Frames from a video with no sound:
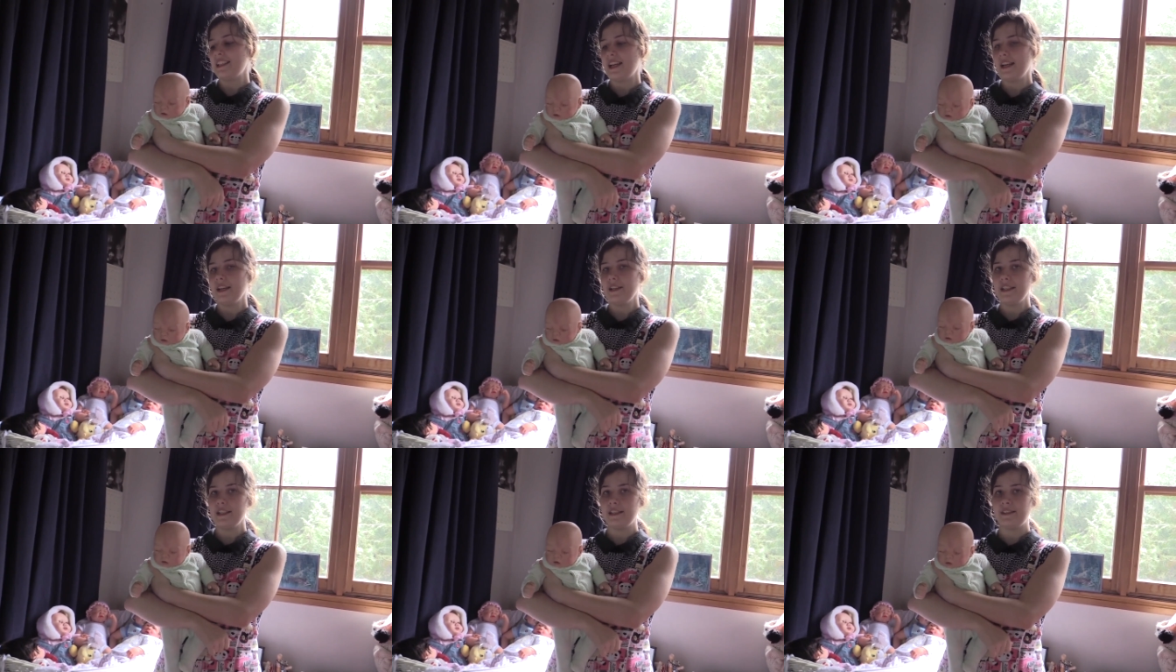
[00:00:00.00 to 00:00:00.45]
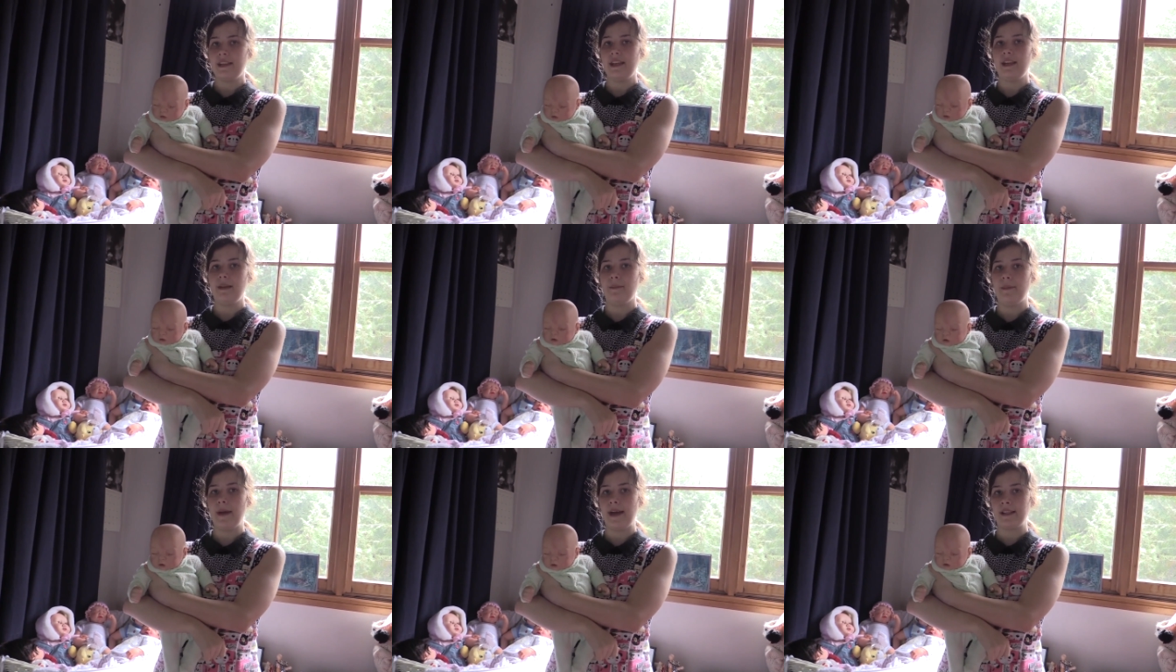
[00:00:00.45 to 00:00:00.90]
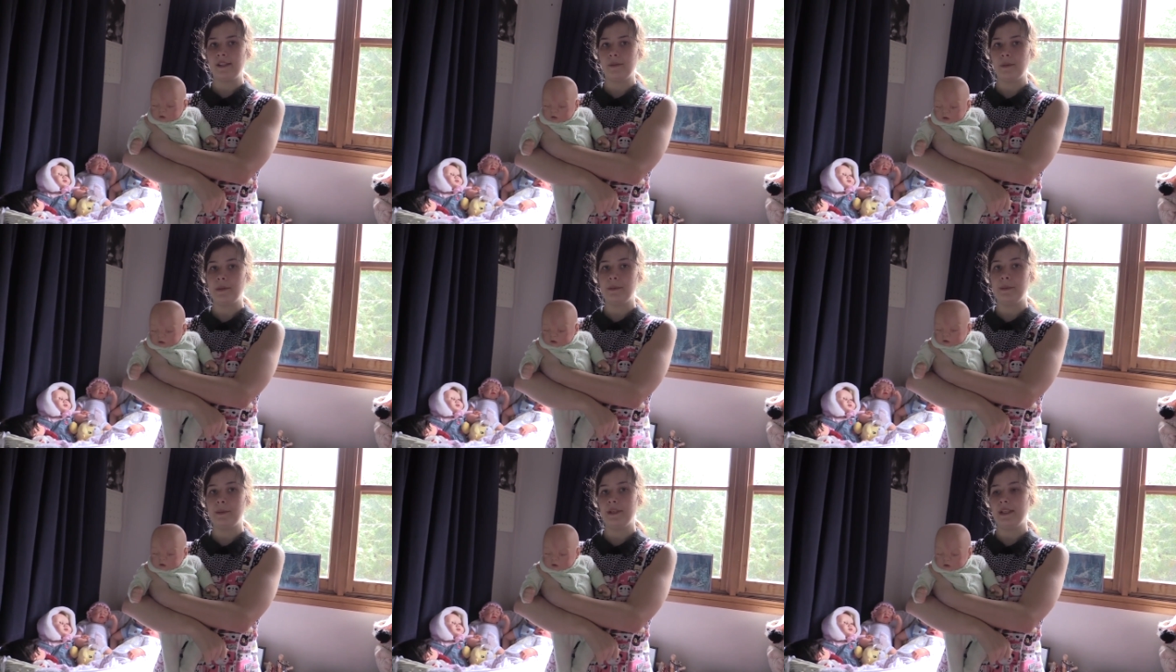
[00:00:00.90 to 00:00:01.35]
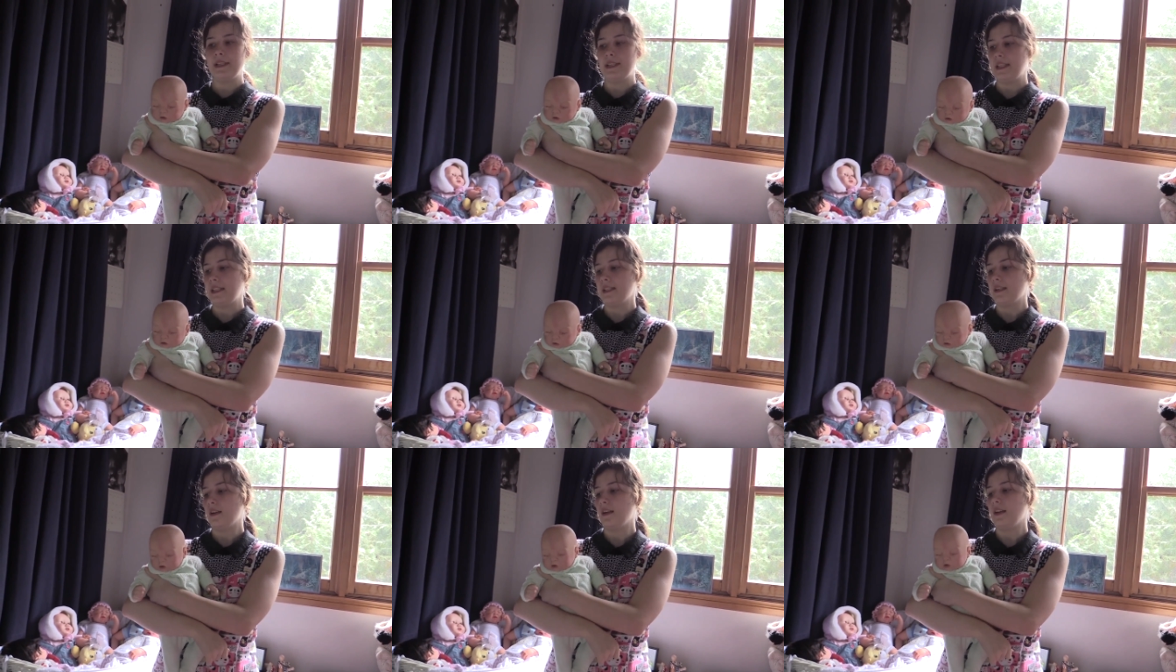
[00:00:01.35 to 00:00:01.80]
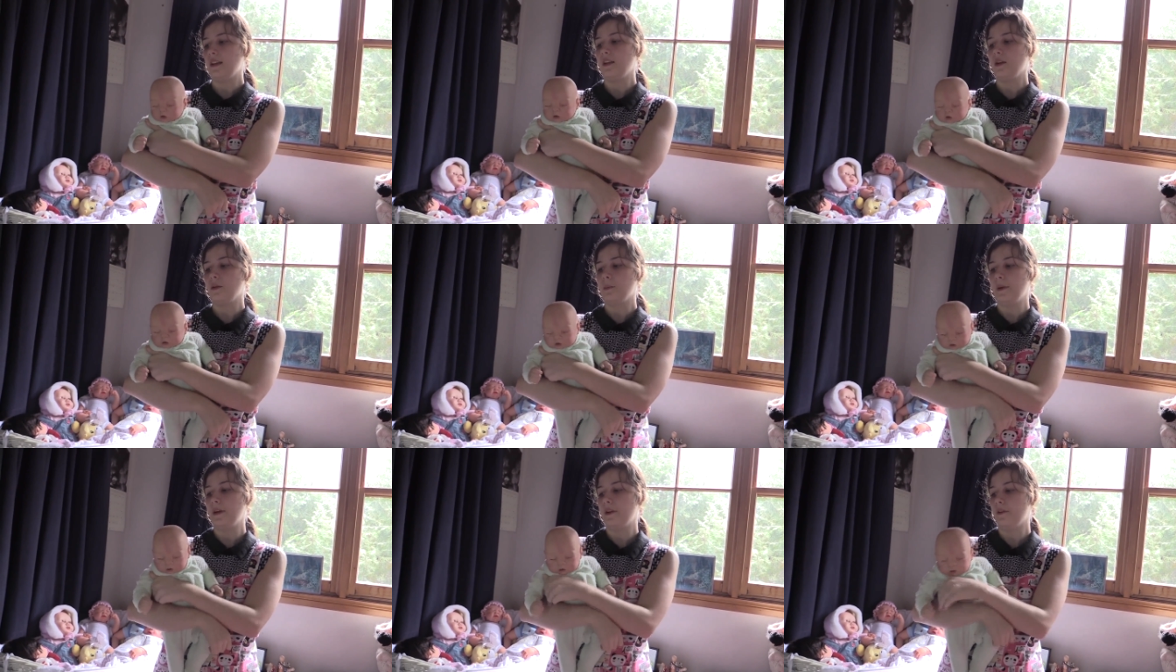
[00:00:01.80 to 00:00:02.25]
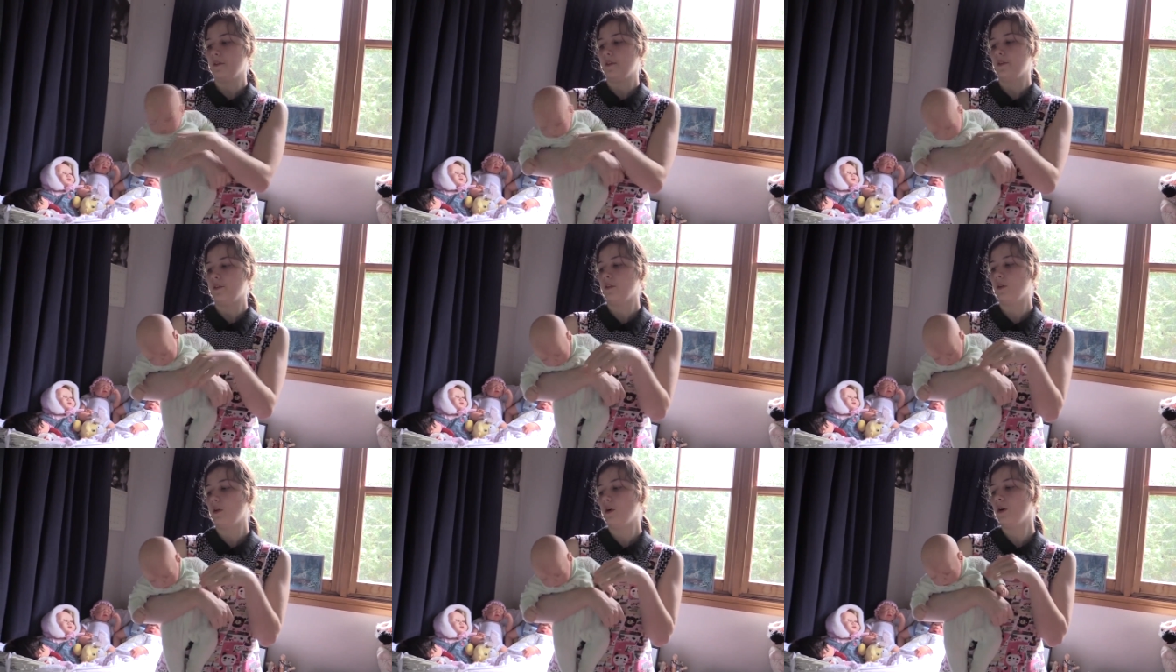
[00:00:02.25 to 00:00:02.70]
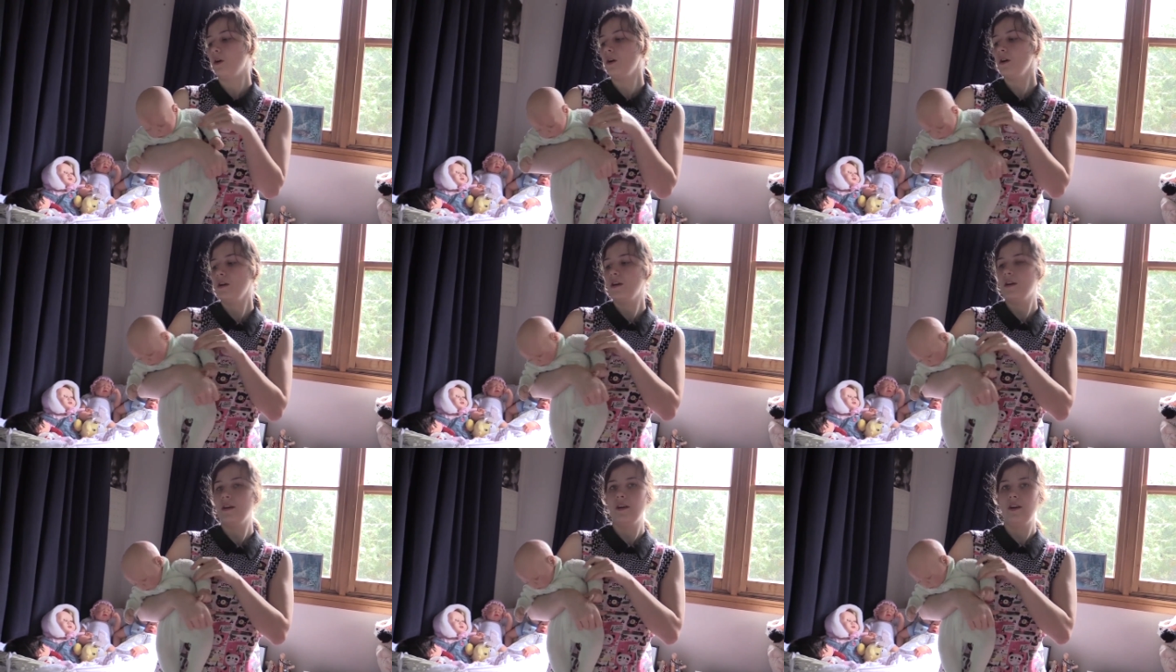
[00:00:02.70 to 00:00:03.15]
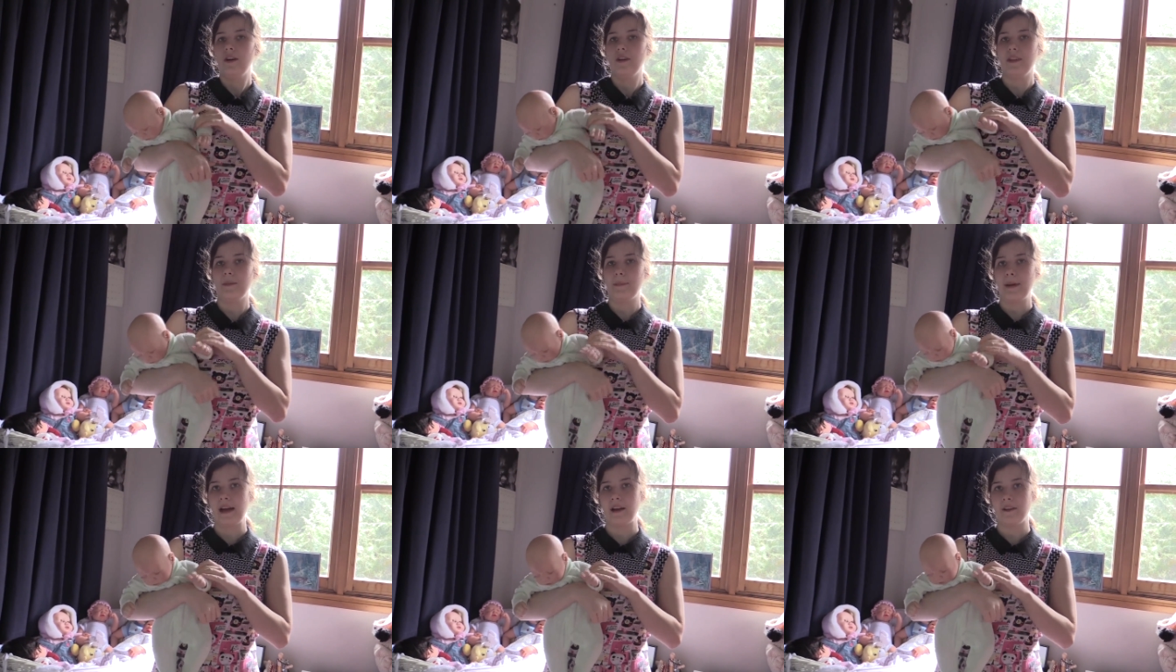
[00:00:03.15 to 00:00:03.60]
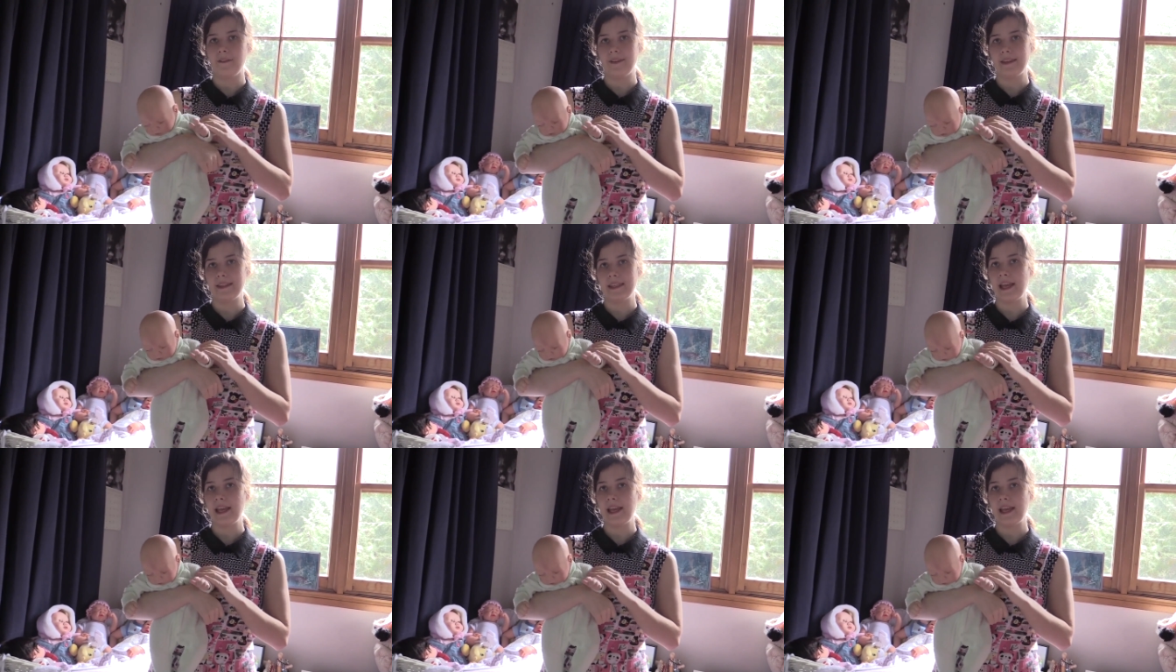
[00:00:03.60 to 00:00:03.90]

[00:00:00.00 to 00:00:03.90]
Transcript: They are beautifully crafted works of art and a lot of love goes into making them.